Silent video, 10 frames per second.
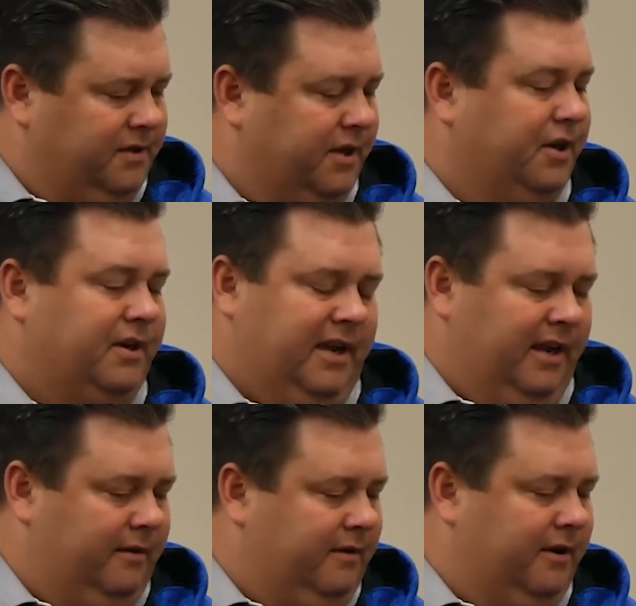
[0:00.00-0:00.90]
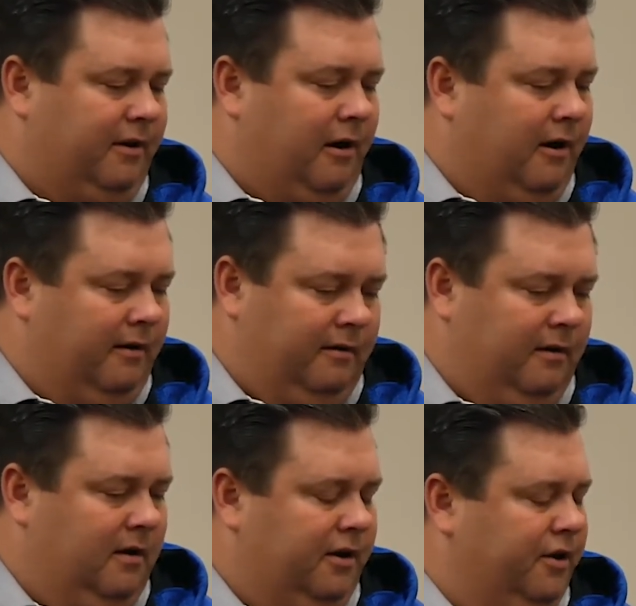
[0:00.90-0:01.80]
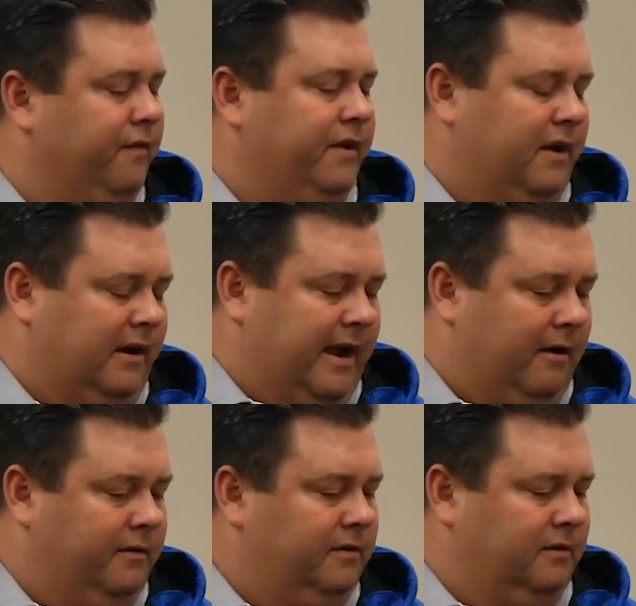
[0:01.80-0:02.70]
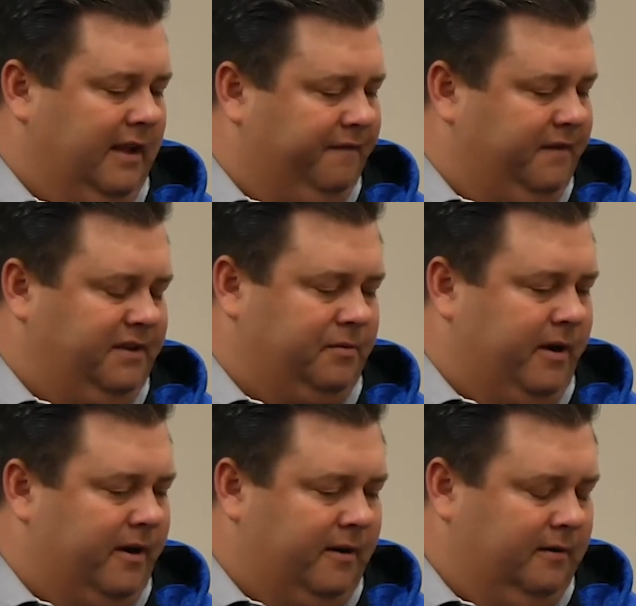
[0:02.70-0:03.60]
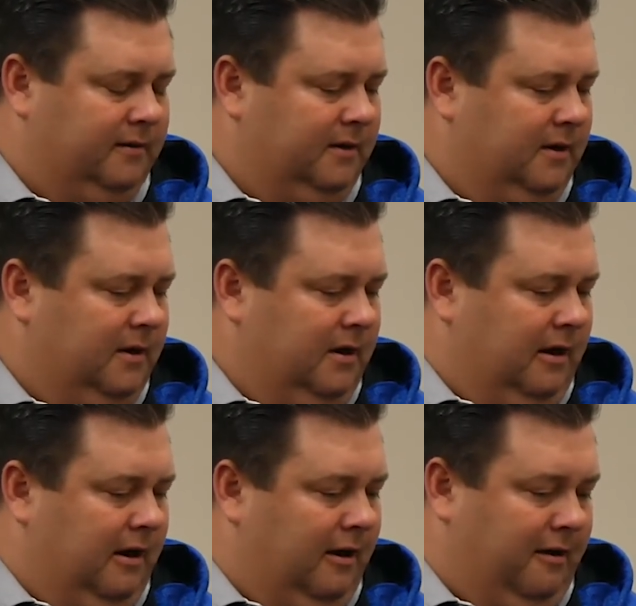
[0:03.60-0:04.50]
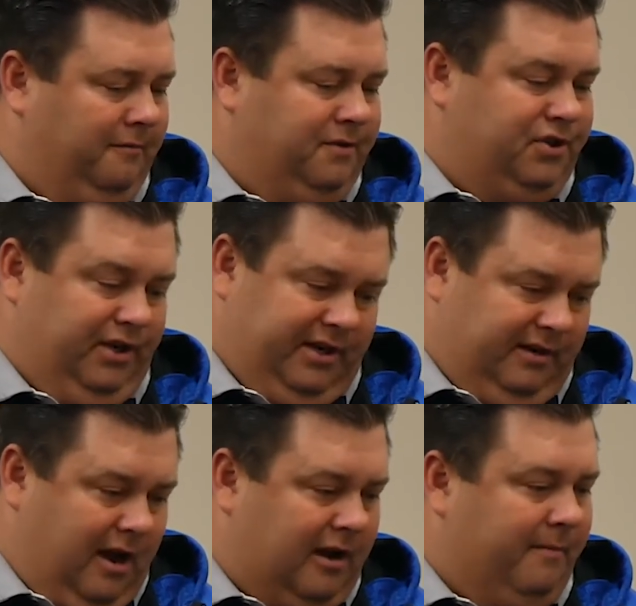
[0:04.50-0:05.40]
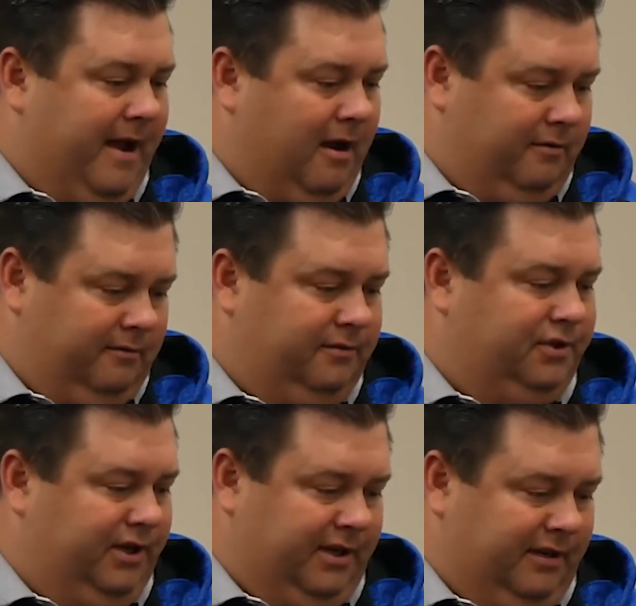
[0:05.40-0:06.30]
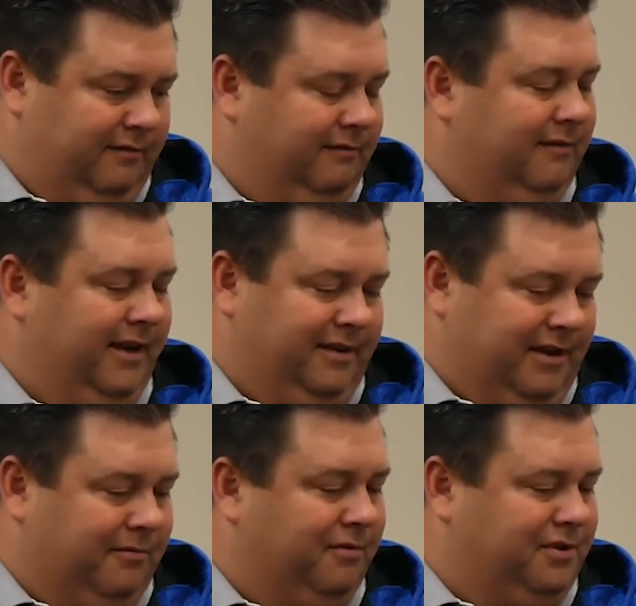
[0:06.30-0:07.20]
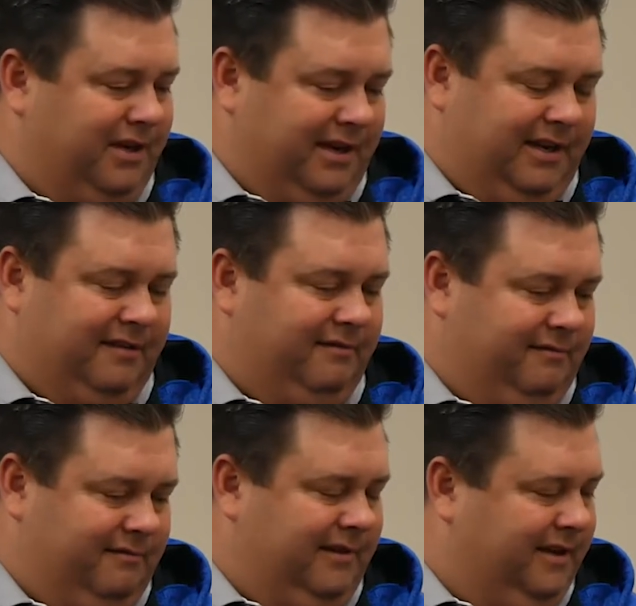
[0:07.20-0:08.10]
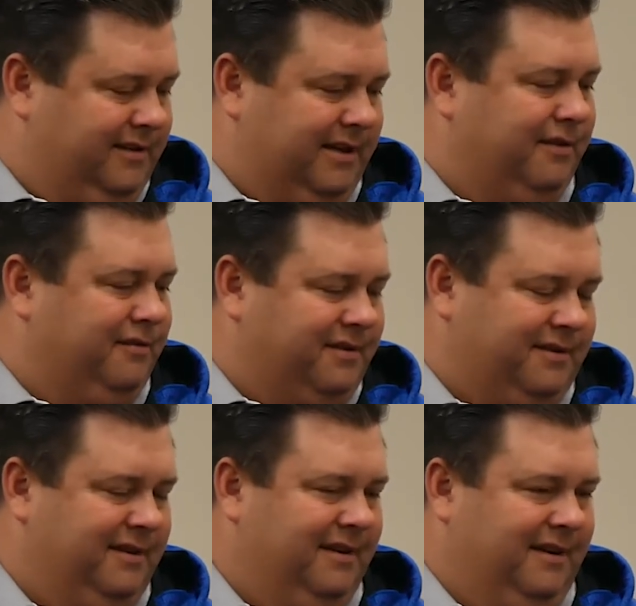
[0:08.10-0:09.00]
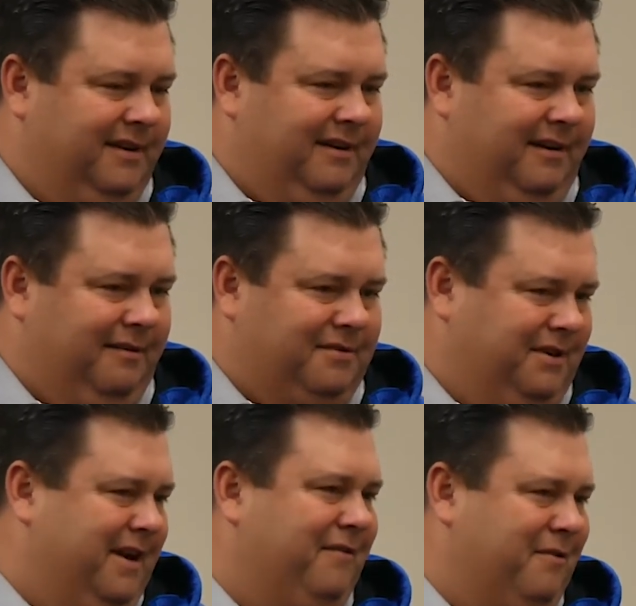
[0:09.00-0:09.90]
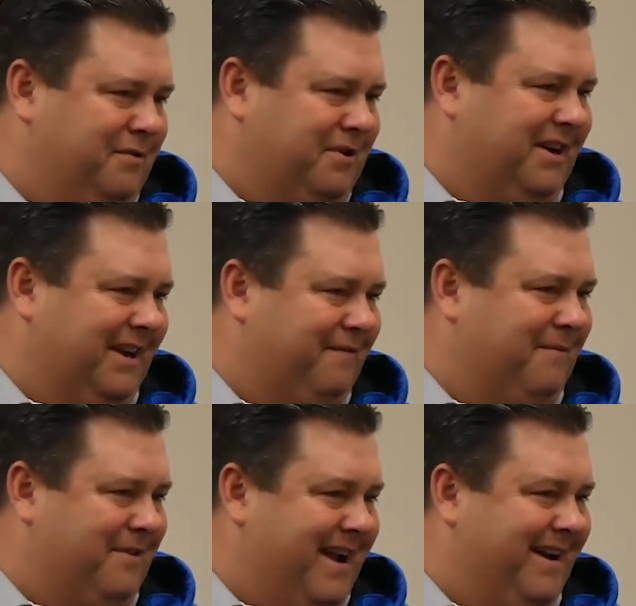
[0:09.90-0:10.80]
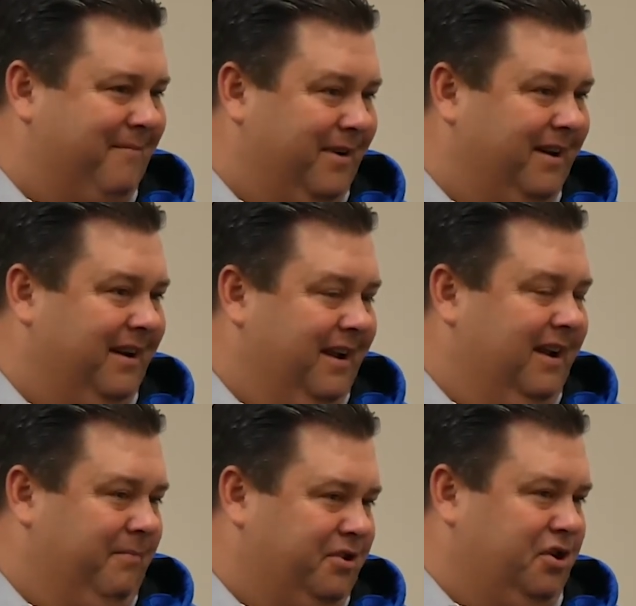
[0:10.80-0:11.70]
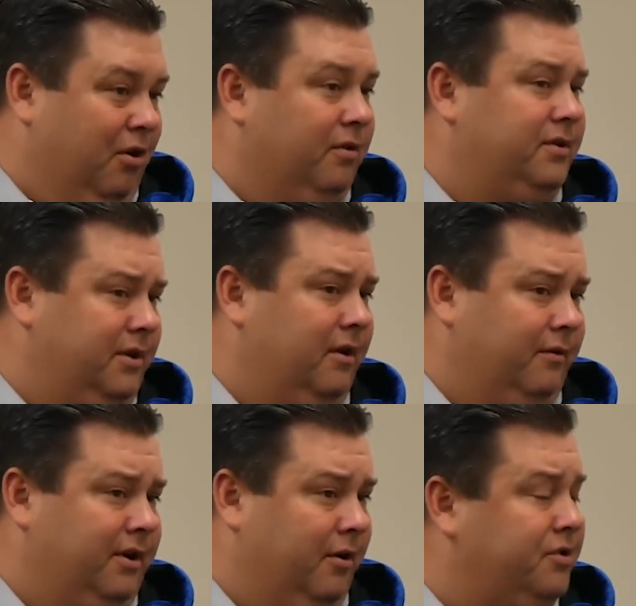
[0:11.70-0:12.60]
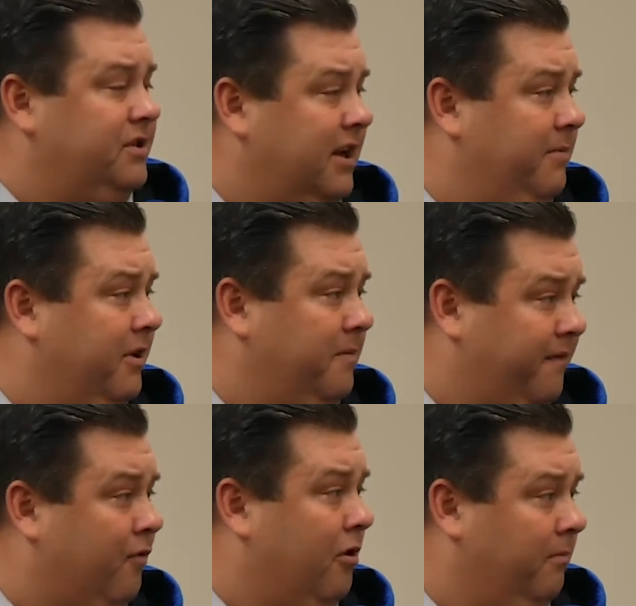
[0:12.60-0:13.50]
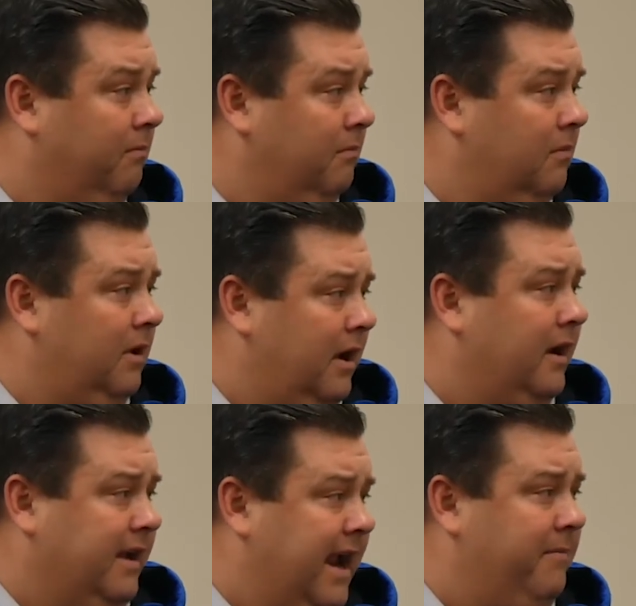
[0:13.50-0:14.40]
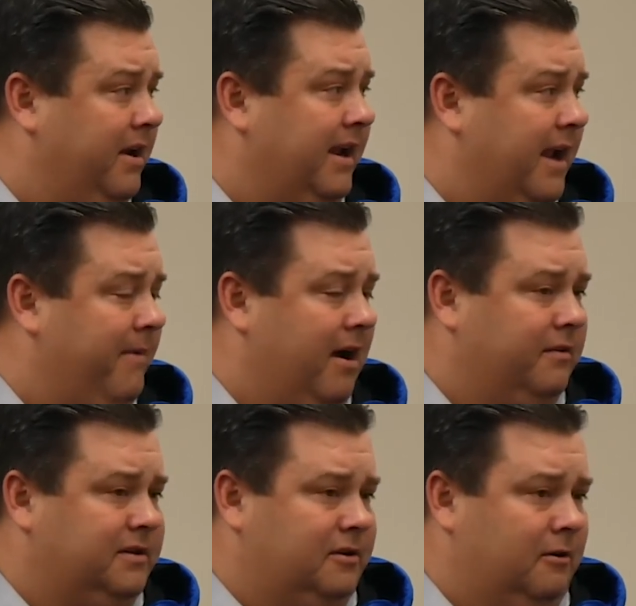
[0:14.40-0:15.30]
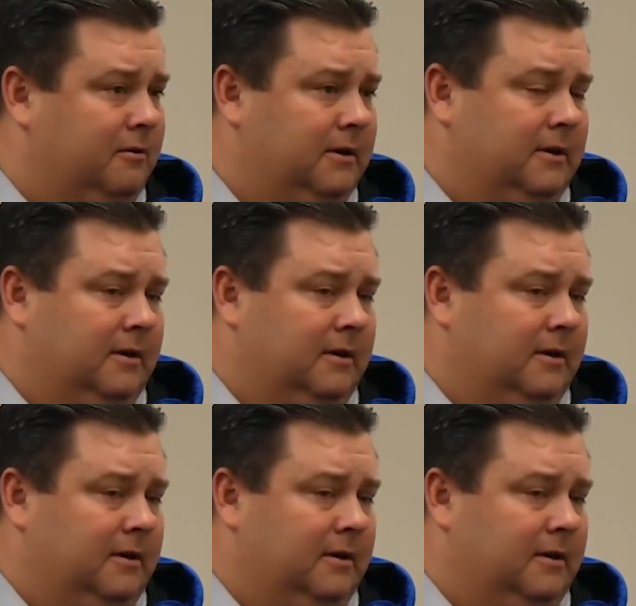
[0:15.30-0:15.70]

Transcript: good kid, good heart, good in the dugout, lefty swinger. She can knock them out. She can hit doubles. She can hit singles. So you never know what you're going to get from Rhiannon, but you know she's going to be there to perform game in and game out. So